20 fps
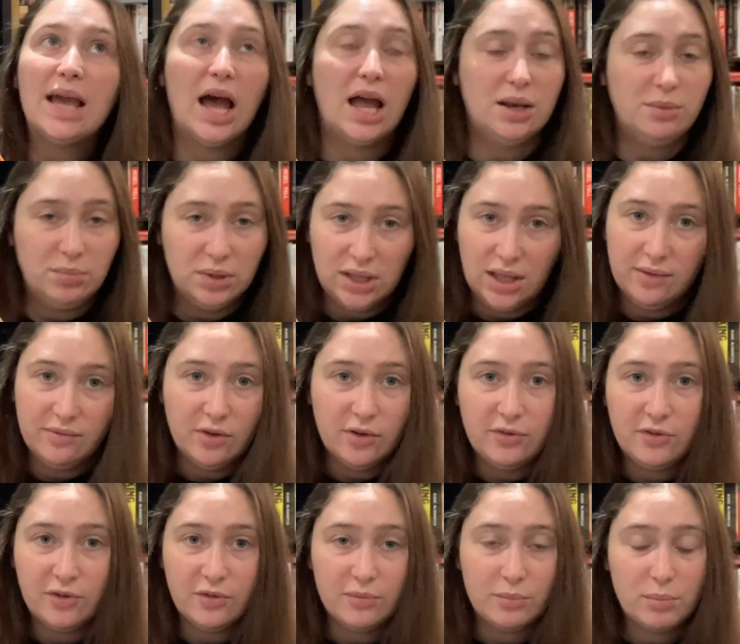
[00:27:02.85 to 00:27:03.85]
unbelievable
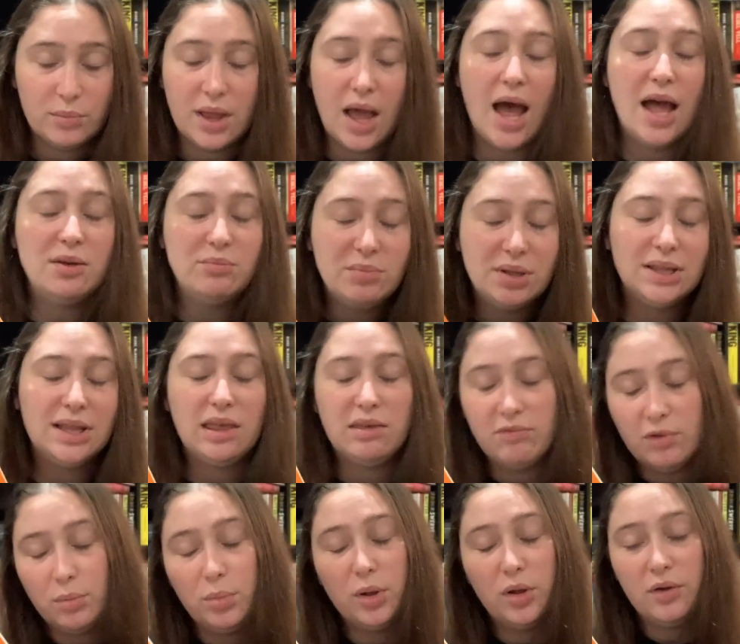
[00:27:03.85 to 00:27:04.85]

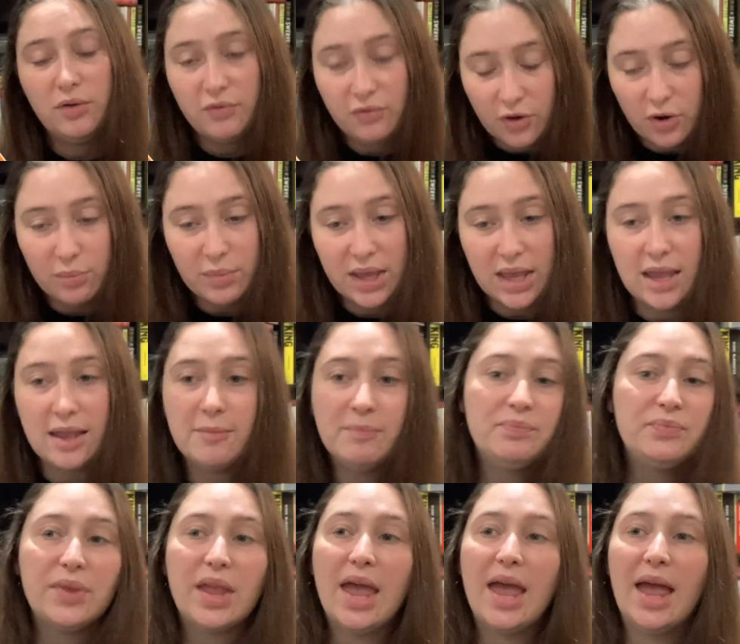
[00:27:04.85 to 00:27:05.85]
for me.
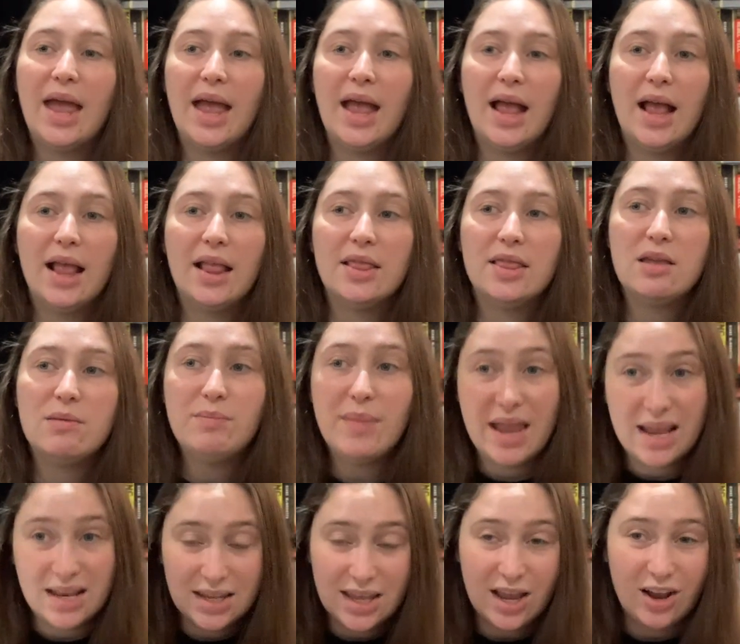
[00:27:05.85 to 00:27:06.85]
The
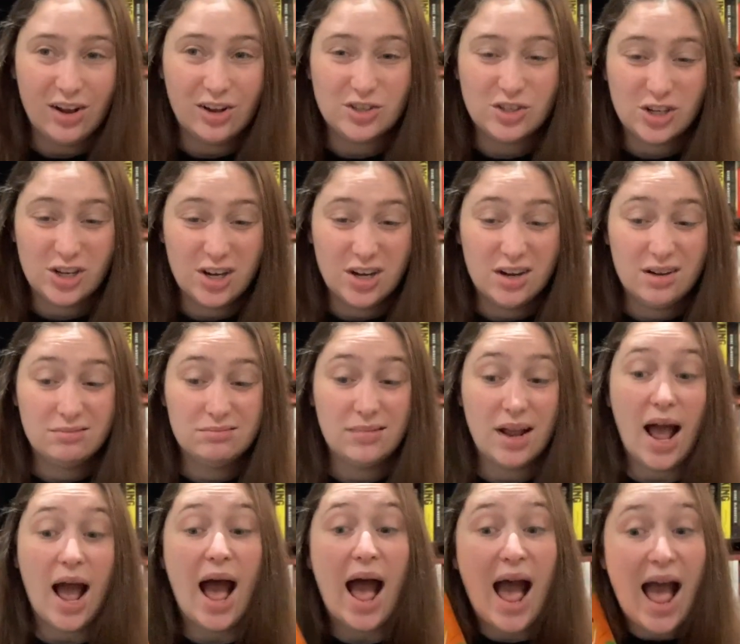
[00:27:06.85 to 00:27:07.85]
main character
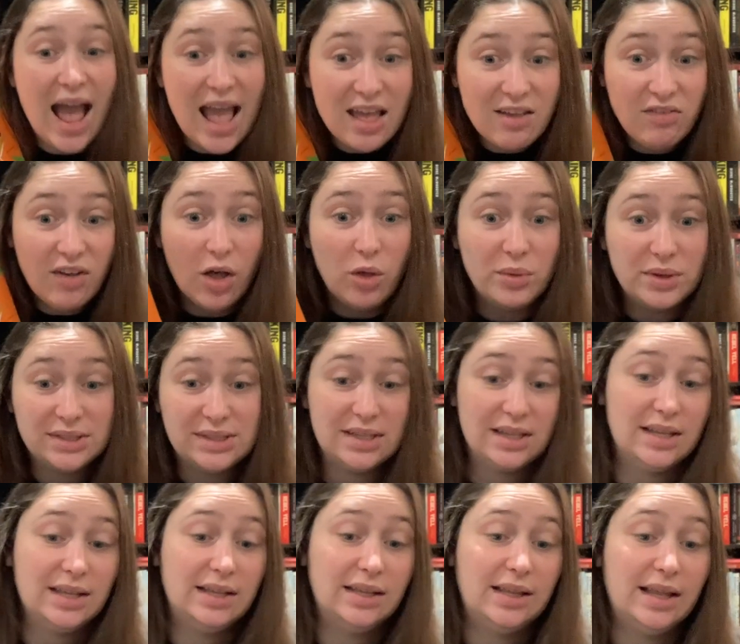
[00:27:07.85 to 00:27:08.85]
I felt was
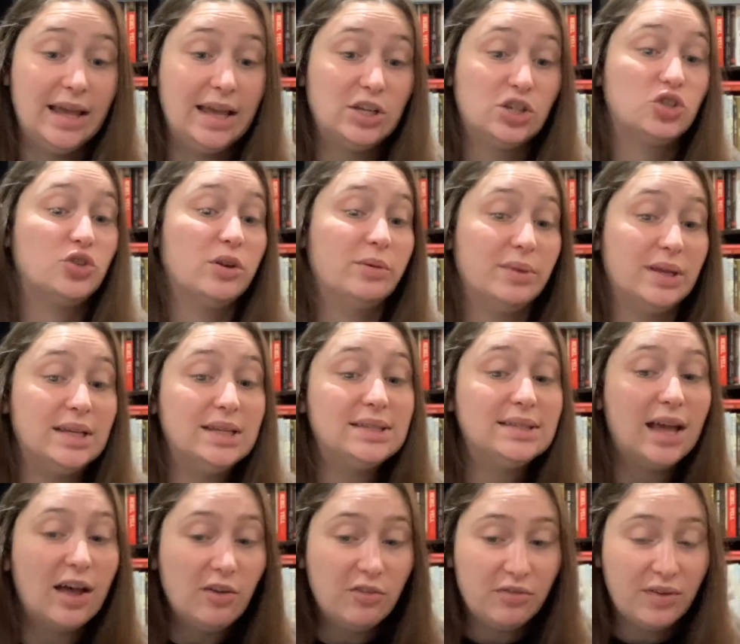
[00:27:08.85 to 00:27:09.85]
extremely
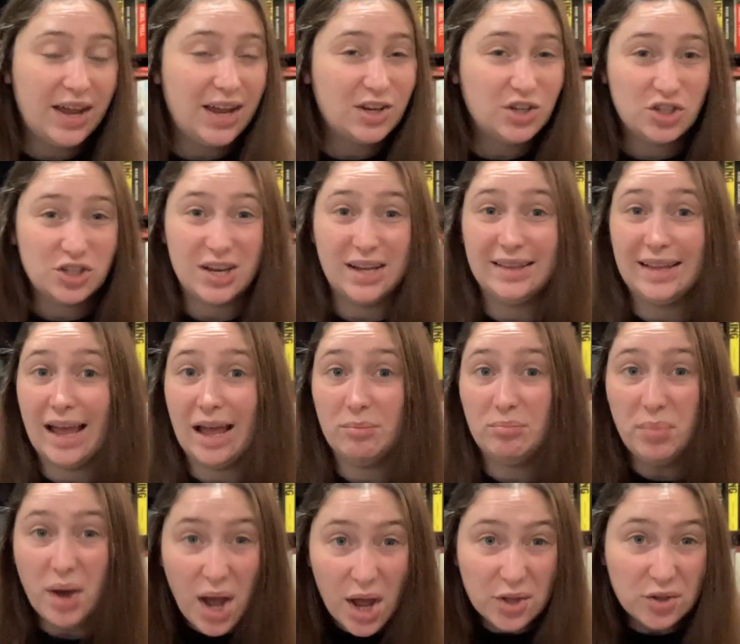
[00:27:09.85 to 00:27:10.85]
selfish, and that
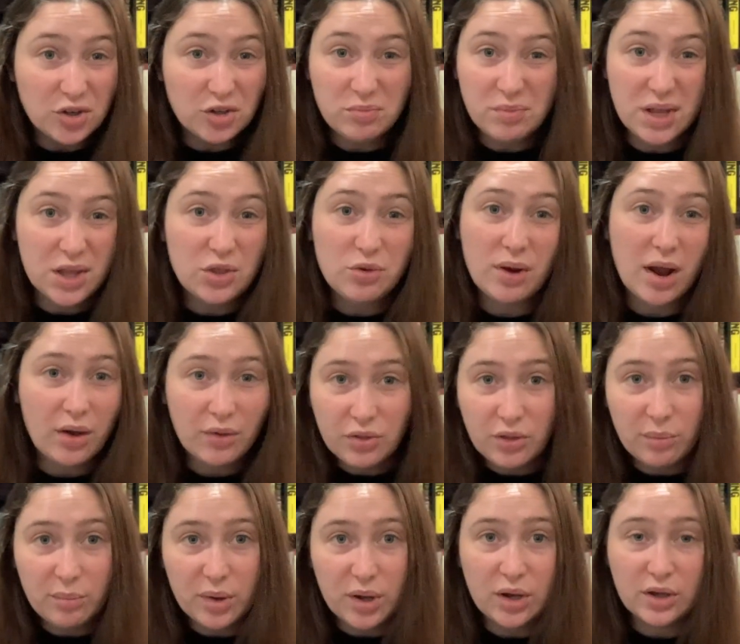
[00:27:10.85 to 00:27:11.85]
bothered me throughout the
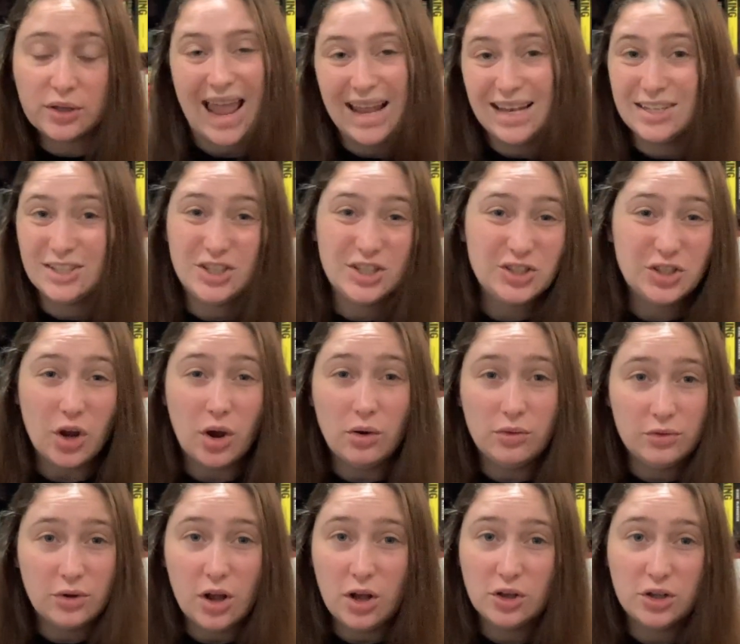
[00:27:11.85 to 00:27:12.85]
book, and just
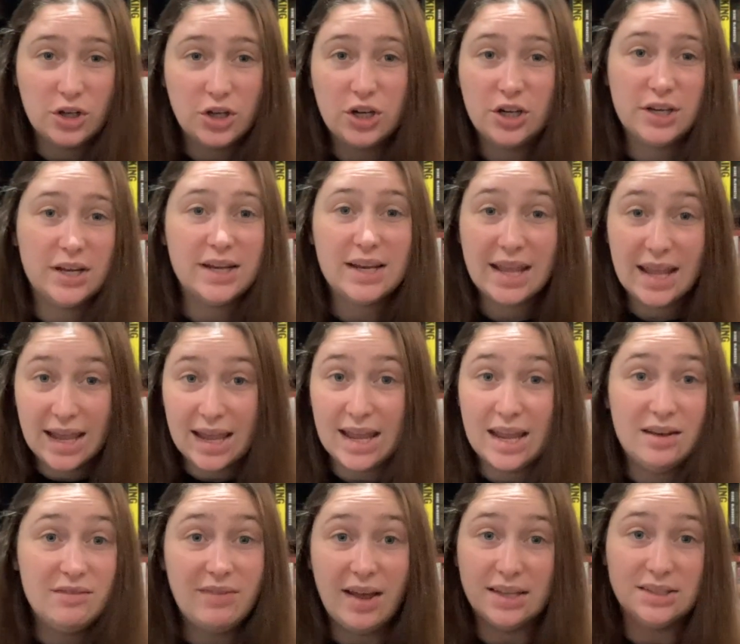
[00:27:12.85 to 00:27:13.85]
overall couldn't get
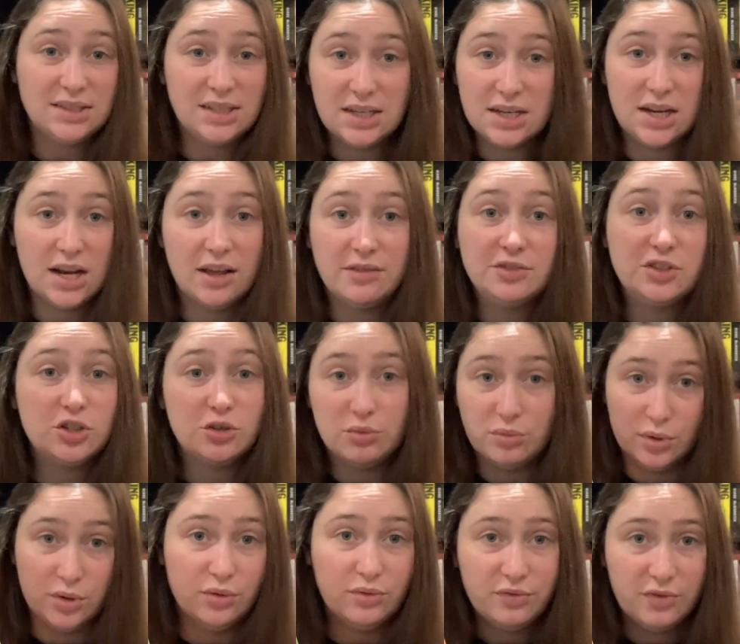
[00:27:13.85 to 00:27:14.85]
invested enough to
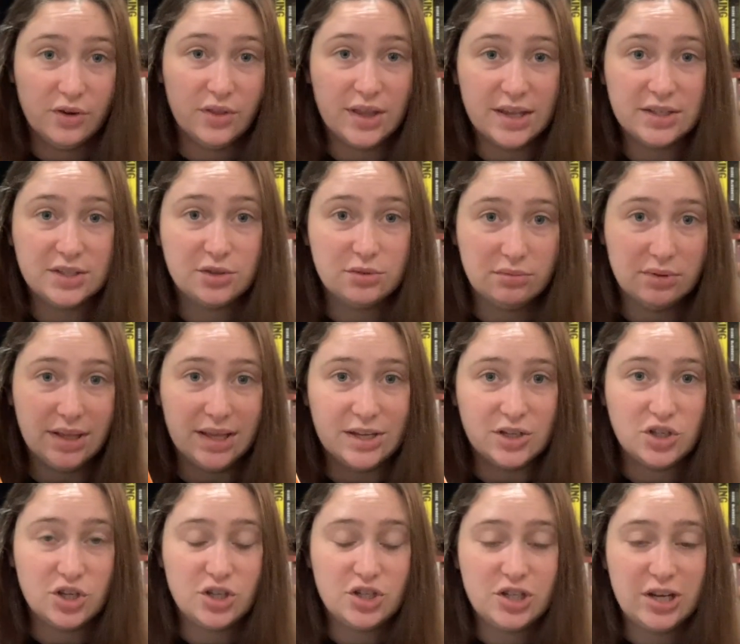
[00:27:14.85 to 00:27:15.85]
root for this
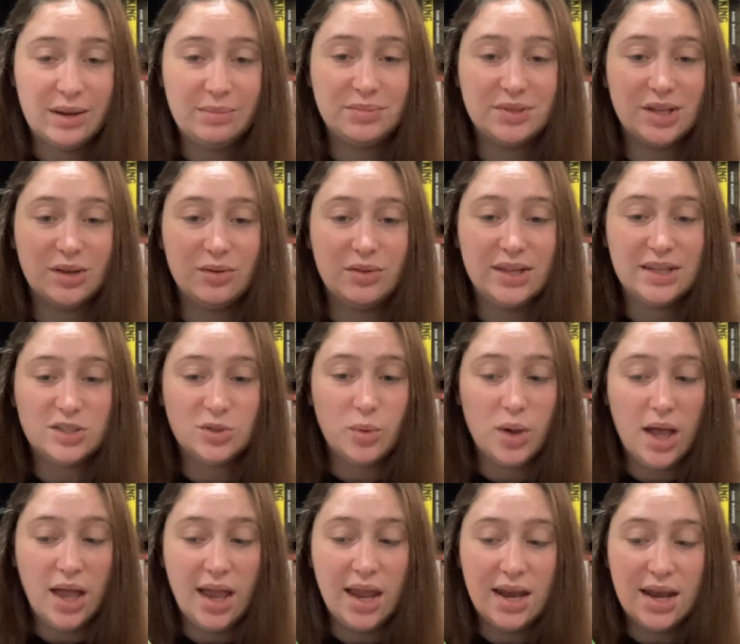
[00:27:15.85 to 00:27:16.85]
relationship. So this
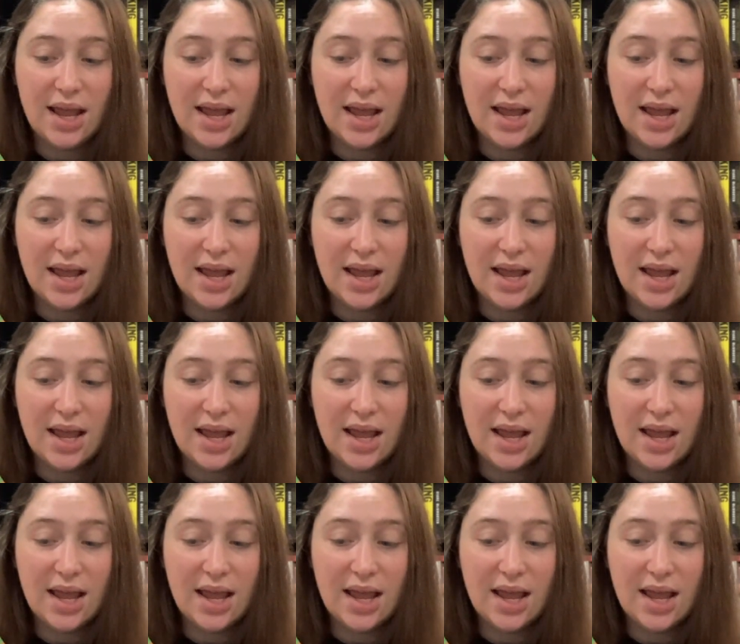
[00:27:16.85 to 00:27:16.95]
one,